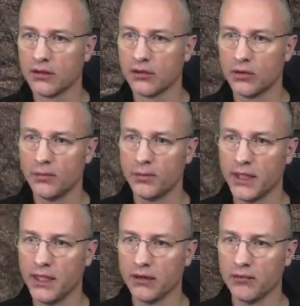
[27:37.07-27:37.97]
One
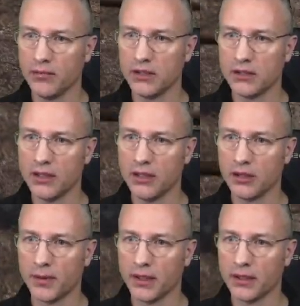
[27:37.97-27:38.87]
pike meets the other
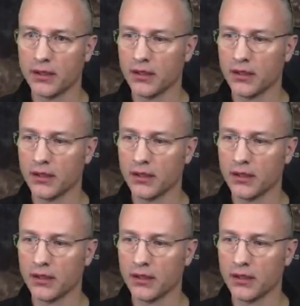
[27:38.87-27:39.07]
pike.